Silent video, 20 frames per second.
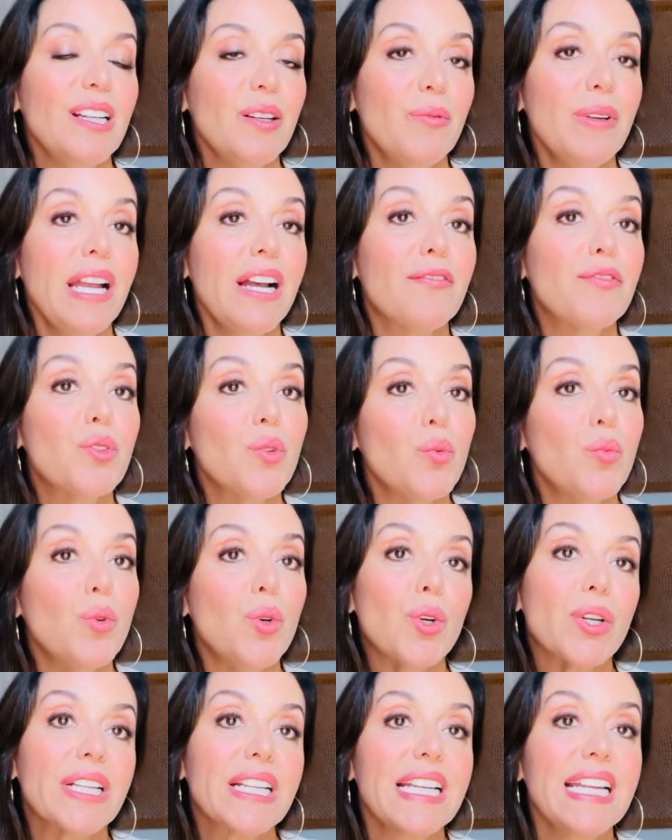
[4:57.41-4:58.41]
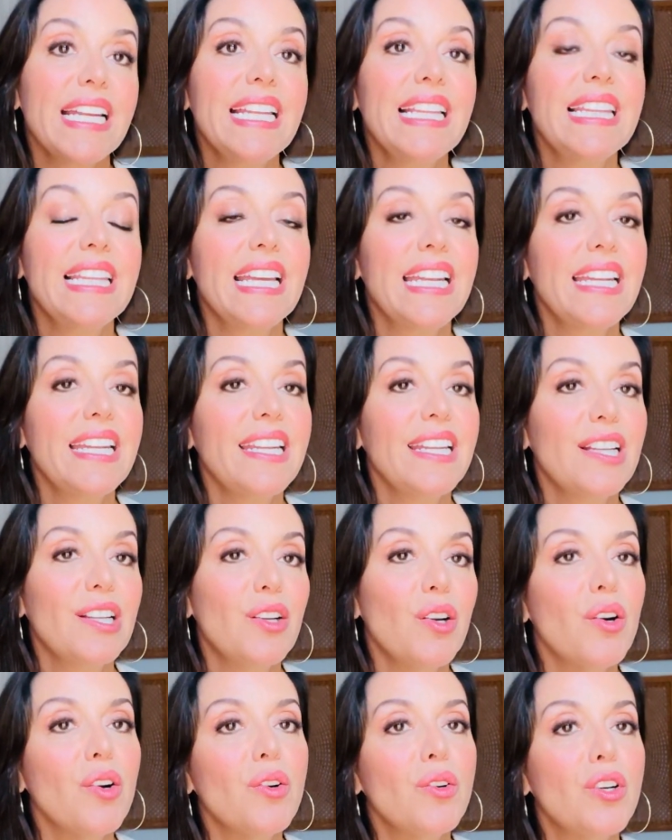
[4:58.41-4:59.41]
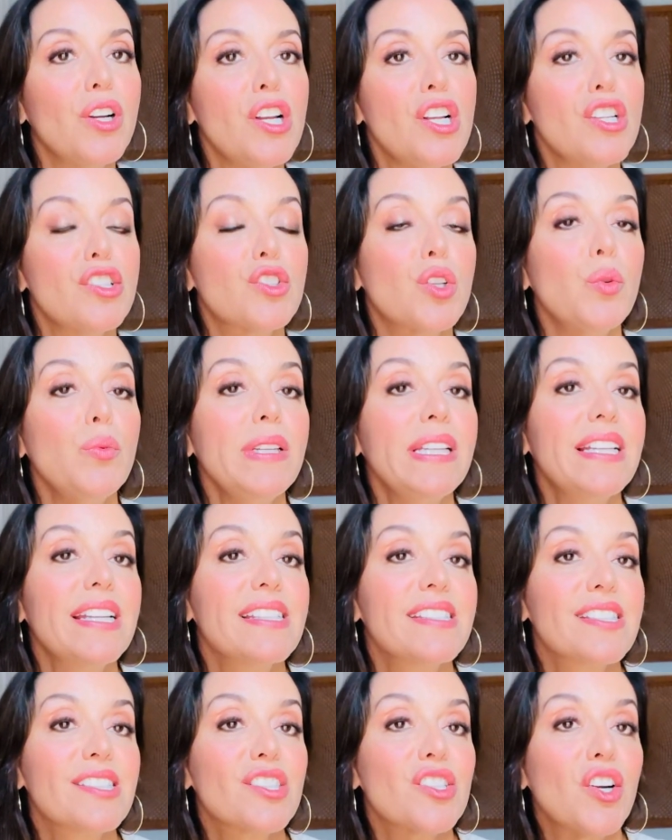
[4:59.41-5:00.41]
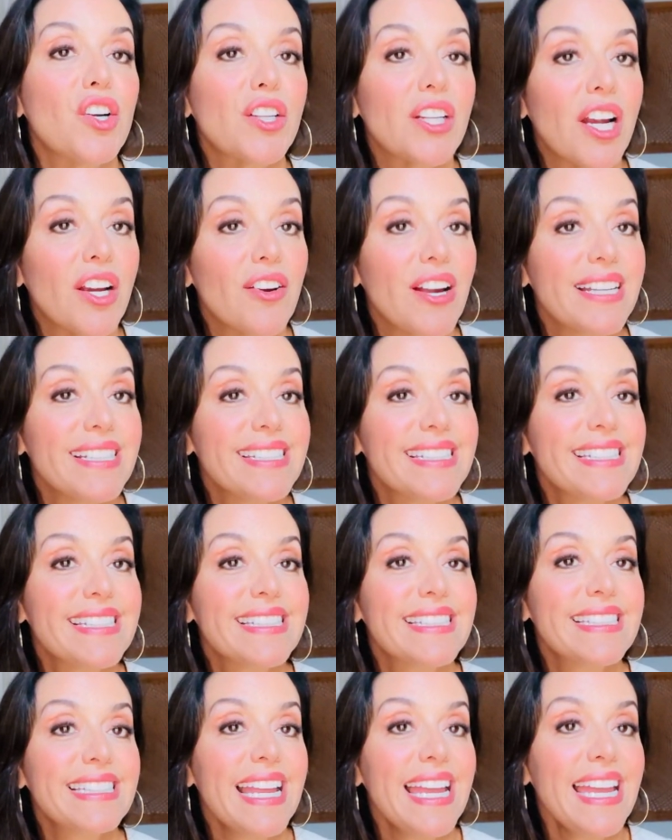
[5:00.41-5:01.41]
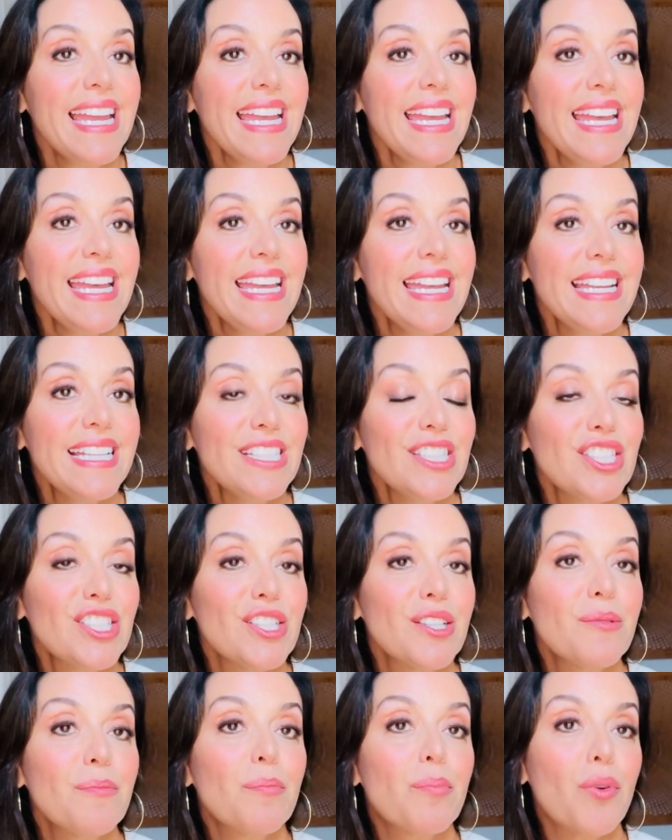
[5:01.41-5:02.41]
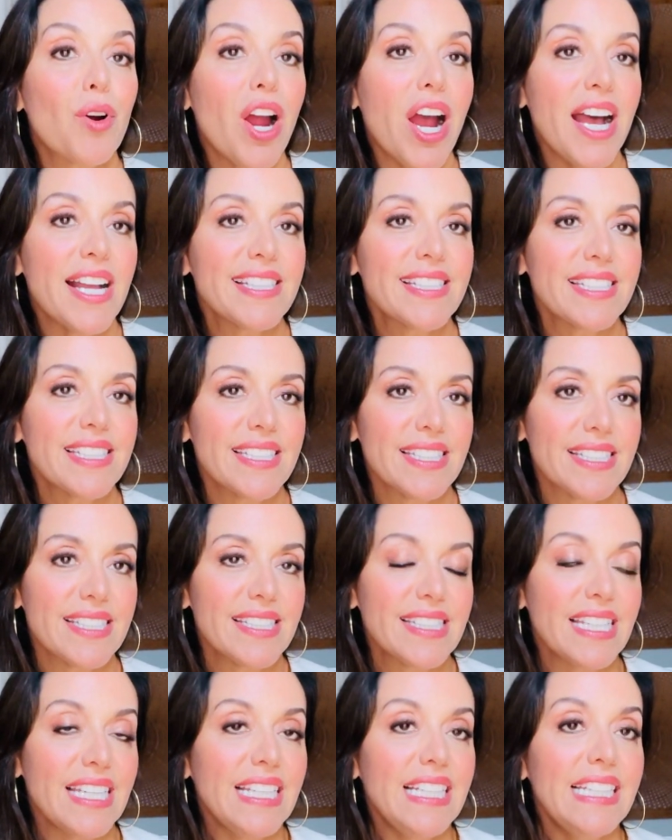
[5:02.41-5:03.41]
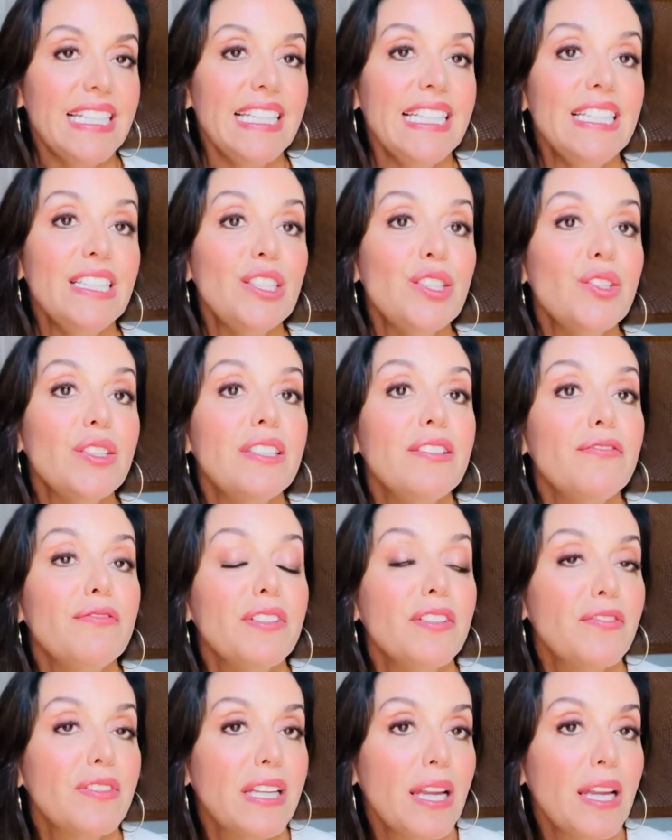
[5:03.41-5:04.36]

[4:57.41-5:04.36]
We have to work in letting it go. So we can start our ascension process into the fifth